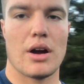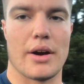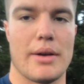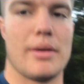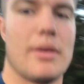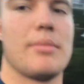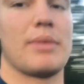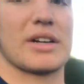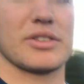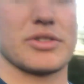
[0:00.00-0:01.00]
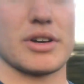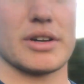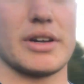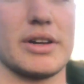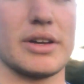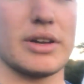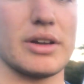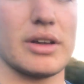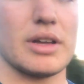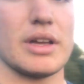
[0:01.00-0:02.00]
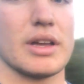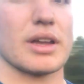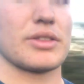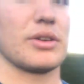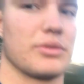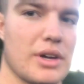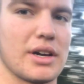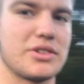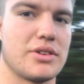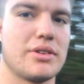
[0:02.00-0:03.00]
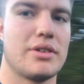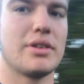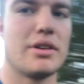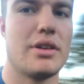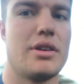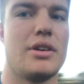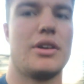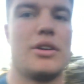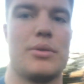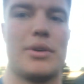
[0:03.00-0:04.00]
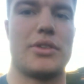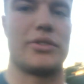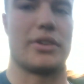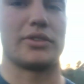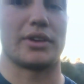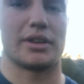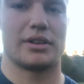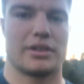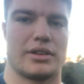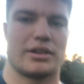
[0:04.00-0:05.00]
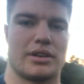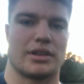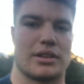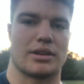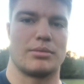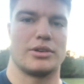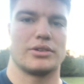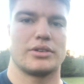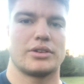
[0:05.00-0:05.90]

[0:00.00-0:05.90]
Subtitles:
Alright, back to the truck. The old Dodge with the sunset. Ain't that a beaut?